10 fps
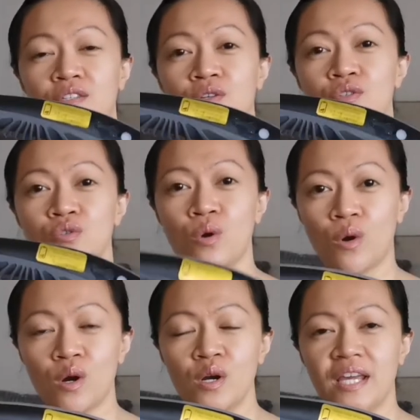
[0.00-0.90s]
to
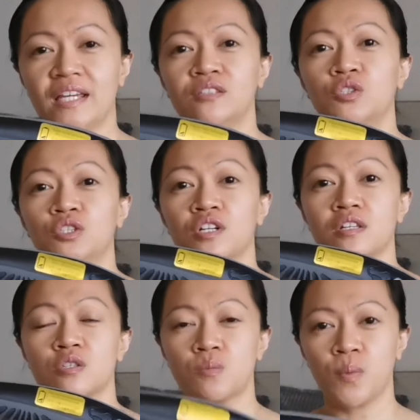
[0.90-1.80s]
store and to
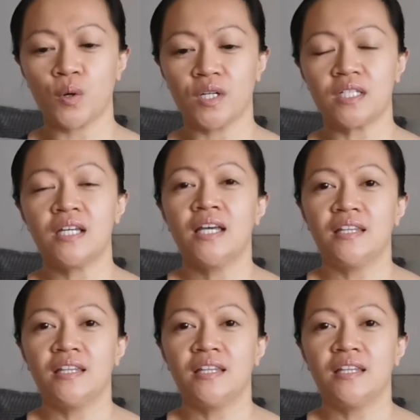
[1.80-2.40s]
transport.